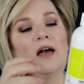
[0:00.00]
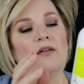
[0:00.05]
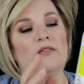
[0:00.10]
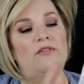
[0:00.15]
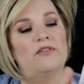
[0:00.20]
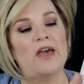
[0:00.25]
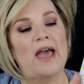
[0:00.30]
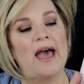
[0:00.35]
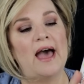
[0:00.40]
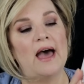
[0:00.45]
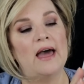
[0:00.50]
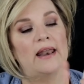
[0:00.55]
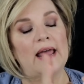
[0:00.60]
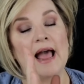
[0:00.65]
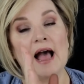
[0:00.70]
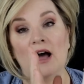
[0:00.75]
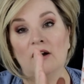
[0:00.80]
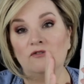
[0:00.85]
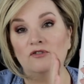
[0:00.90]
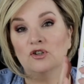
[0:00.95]
that
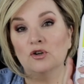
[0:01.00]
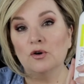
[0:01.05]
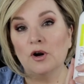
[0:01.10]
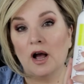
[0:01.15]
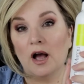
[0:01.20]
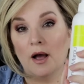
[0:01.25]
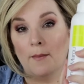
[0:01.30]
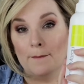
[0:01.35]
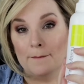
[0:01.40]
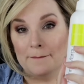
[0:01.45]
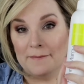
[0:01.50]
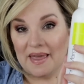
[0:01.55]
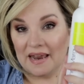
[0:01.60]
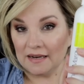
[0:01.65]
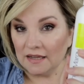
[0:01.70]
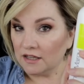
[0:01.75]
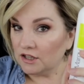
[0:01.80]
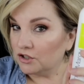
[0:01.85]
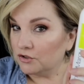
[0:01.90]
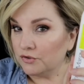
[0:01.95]
after
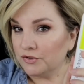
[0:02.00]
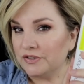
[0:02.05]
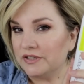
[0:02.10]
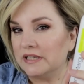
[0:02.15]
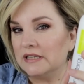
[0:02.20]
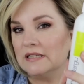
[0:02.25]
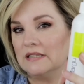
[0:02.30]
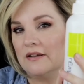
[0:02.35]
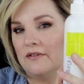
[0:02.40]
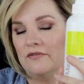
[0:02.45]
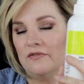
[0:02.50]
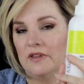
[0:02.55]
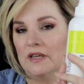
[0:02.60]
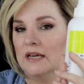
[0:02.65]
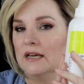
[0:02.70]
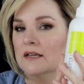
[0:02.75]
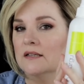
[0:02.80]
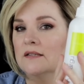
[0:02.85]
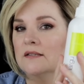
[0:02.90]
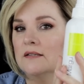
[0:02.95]
many uses of
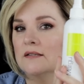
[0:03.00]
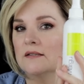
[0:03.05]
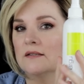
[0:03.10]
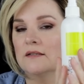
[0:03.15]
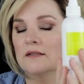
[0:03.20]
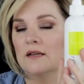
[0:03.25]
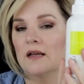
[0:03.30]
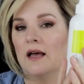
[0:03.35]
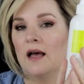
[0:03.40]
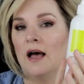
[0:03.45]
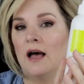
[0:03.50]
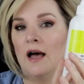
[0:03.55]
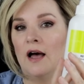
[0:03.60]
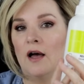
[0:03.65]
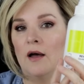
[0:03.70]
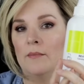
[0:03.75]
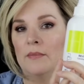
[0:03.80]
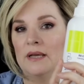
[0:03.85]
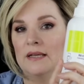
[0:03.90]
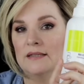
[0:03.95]
this,
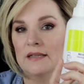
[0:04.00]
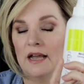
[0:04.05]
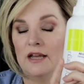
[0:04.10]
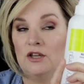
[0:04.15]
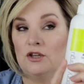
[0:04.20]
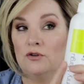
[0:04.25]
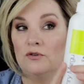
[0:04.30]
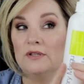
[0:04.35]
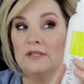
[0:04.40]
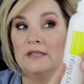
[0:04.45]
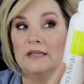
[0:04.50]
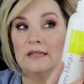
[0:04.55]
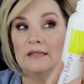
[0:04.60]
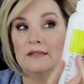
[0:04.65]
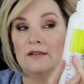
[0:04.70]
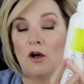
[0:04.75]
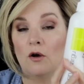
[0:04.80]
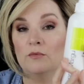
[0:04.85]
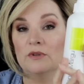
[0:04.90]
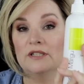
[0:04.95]
because um, I use
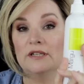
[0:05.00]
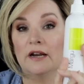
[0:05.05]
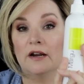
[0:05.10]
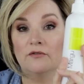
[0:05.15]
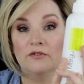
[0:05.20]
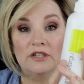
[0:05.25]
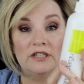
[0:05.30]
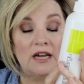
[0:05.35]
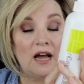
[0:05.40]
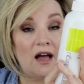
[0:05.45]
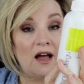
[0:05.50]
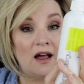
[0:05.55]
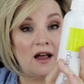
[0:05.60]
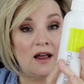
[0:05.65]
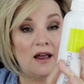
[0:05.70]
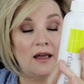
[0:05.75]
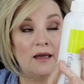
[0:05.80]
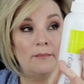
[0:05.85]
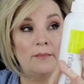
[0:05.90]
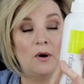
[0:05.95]
this almost every
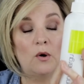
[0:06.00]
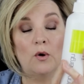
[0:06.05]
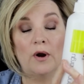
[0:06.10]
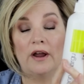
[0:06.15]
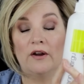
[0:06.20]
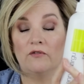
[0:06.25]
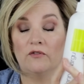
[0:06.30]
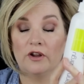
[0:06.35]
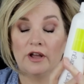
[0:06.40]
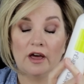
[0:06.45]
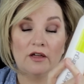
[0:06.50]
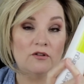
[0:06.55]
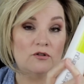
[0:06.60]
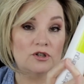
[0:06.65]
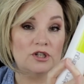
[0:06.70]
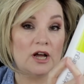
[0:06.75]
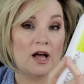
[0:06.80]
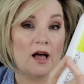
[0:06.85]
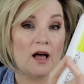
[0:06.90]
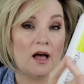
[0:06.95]
time or every other
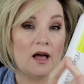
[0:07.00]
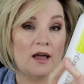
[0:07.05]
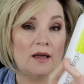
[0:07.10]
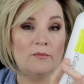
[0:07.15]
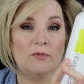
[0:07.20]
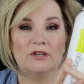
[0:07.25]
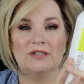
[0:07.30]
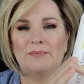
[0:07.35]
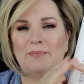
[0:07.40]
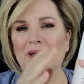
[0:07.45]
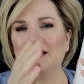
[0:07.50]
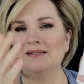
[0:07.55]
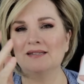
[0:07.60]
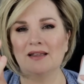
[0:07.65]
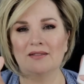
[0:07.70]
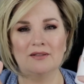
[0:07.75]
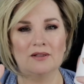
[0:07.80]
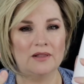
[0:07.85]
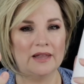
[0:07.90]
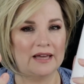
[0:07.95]
time, it depends
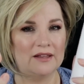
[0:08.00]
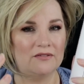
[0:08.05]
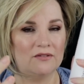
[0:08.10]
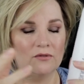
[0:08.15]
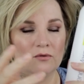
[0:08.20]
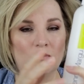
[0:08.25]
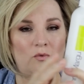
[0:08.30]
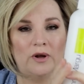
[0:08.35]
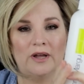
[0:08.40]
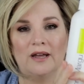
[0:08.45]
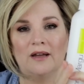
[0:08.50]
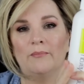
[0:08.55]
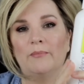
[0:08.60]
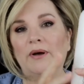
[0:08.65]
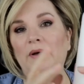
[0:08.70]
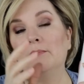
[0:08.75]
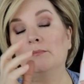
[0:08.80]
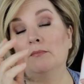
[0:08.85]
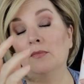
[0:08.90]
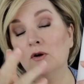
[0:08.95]
on the length of the wig,
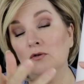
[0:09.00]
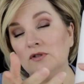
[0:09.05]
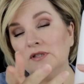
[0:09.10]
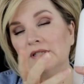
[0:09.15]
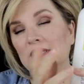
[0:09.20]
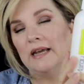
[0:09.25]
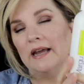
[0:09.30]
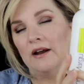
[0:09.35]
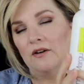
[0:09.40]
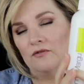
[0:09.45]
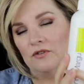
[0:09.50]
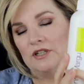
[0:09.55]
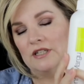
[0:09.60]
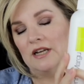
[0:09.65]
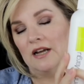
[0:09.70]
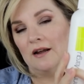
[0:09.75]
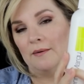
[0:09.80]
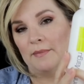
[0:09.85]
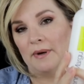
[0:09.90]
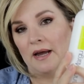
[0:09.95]
but mostly every
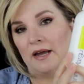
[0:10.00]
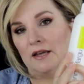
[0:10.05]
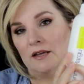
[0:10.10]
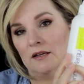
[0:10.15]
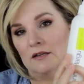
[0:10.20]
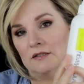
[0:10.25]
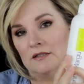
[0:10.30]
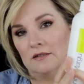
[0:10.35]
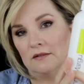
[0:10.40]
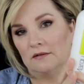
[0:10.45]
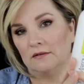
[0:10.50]
time I